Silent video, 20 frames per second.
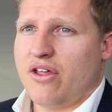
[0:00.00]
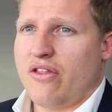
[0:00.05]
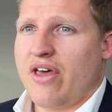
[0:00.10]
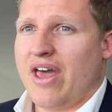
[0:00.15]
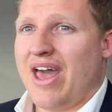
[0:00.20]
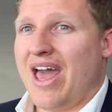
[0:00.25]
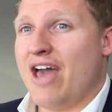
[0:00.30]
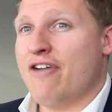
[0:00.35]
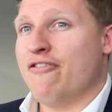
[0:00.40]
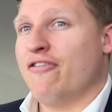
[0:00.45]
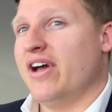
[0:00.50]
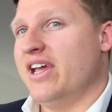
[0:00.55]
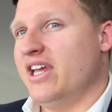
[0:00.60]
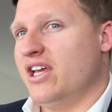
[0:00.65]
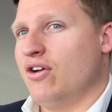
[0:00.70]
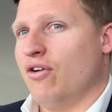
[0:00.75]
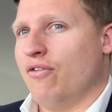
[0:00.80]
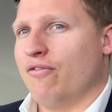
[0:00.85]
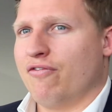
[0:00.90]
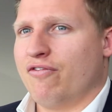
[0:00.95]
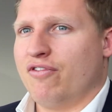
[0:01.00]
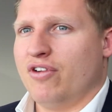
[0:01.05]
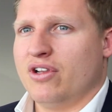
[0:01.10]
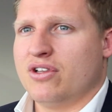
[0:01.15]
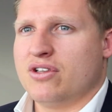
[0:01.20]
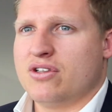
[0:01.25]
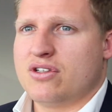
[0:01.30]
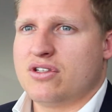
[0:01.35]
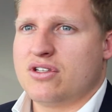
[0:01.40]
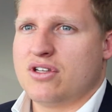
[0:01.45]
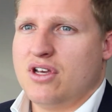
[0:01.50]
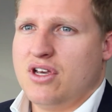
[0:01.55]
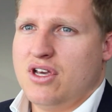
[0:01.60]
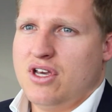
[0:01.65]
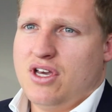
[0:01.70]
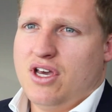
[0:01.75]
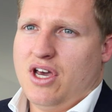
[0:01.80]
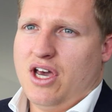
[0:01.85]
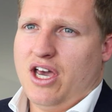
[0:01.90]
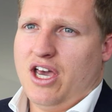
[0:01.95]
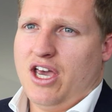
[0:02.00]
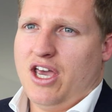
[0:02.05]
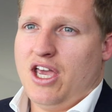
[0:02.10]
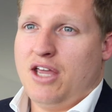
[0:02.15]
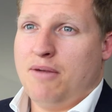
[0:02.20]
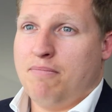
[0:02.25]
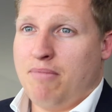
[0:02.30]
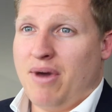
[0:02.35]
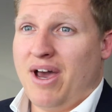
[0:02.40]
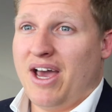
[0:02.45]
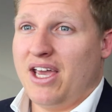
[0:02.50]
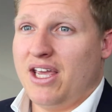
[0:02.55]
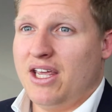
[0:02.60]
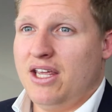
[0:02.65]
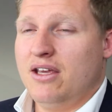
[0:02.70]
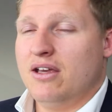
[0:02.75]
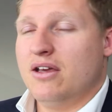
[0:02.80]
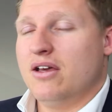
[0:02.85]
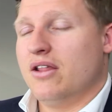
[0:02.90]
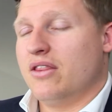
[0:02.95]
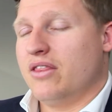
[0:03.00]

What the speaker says: that their F8 conference in May,